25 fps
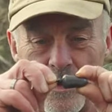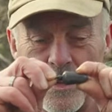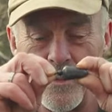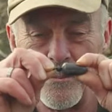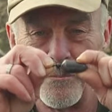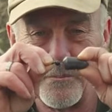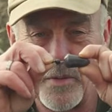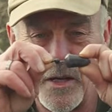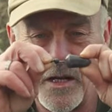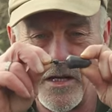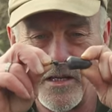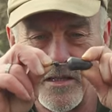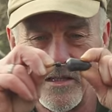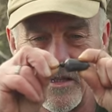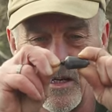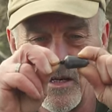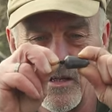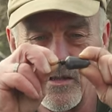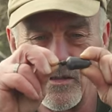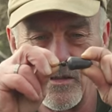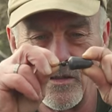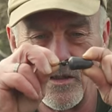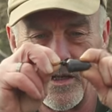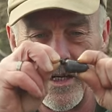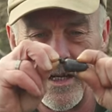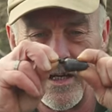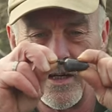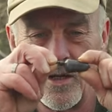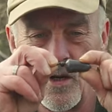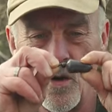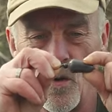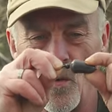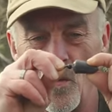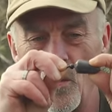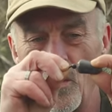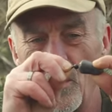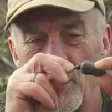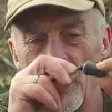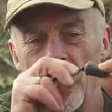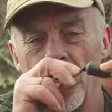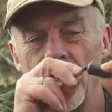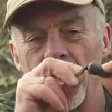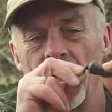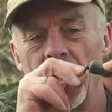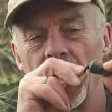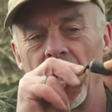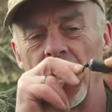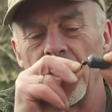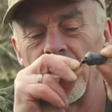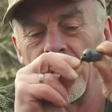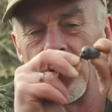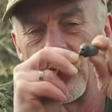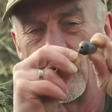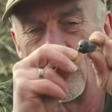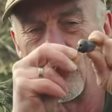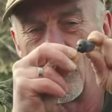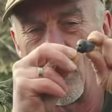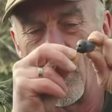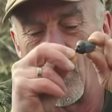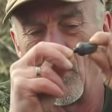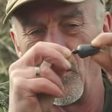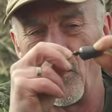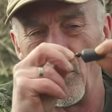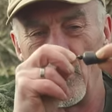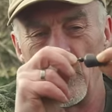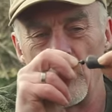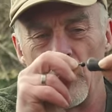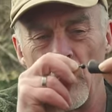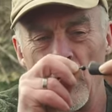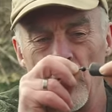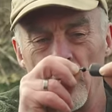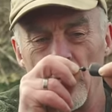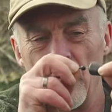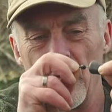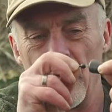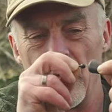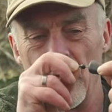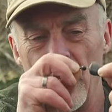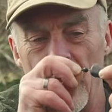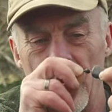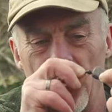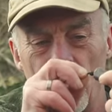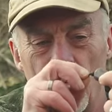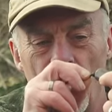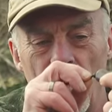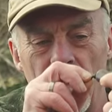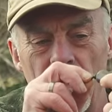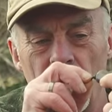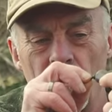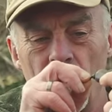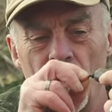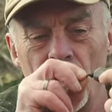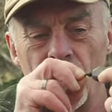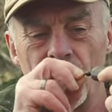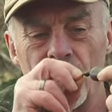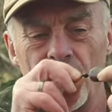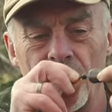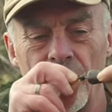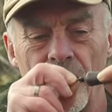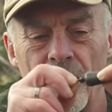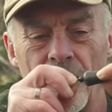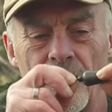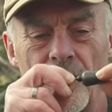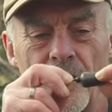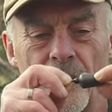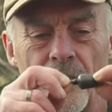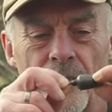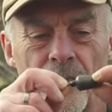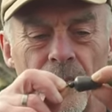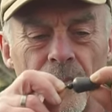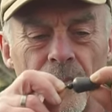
but the bead can't get caught in the little hole at the bottom of the lead where your washer is.